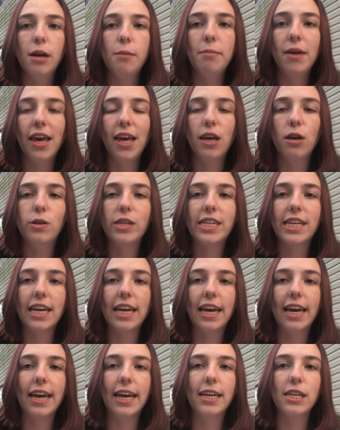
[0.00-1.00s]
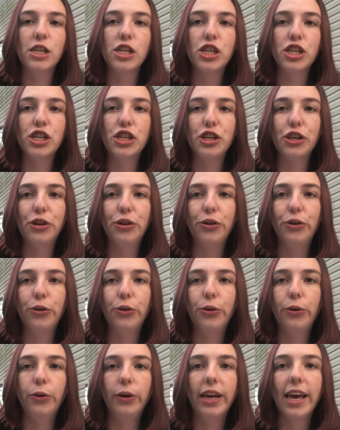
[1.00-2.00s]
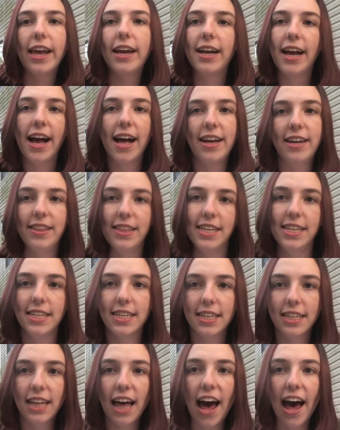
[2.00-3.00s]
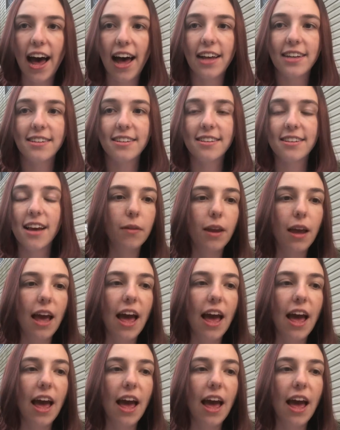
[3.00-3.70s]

be using it to get ahead in this class?